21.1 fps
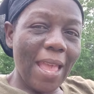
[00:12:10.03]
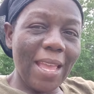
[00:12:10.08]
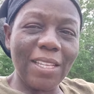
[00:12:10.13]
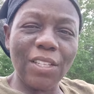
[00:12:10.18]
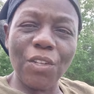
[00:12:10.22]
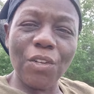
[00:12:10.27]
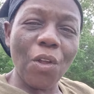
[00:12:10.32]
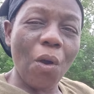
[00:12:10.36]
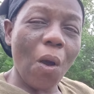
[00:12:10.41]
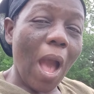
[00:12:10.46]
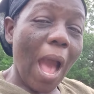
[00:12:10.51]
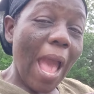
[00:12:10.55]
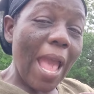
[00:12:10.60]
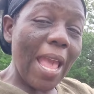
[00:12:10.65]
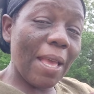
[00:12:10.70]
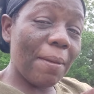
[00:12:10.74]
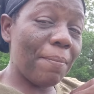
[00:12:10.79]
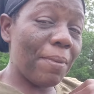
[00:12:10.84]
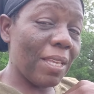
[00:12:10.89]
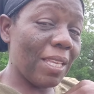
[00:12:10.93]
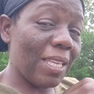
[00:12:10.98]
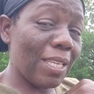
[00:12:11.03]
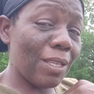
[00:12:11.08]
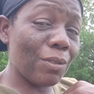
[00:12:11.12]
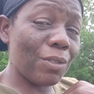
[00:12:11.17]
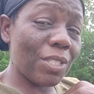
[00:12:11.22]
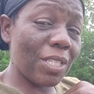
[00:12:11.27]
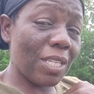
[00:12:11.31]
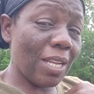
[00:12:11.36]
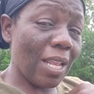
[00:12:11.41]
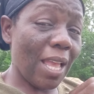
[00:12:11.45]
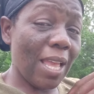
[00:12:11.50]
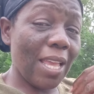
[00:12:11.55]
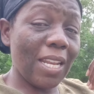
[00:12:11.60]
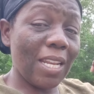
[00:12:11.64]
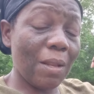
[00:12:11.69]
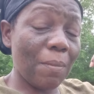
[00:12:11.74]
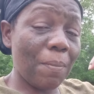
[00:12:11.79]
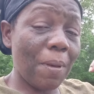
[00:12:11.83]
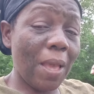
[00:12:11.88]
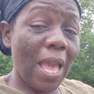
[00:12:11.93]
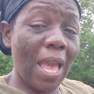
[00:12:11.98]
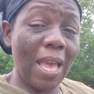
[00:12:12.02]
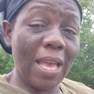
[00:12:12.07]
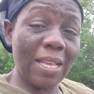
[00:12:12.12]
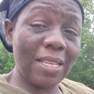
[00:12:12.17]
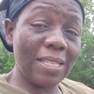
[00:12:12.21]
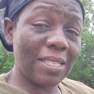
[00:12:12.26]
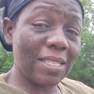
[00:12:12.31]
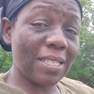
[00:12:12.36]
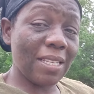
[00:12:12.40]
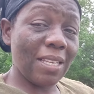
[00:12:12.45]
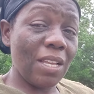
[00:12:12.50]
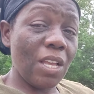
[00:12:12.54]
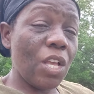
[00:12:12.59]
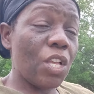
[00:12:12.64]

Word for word: And you know, I had been guilty of that in the past.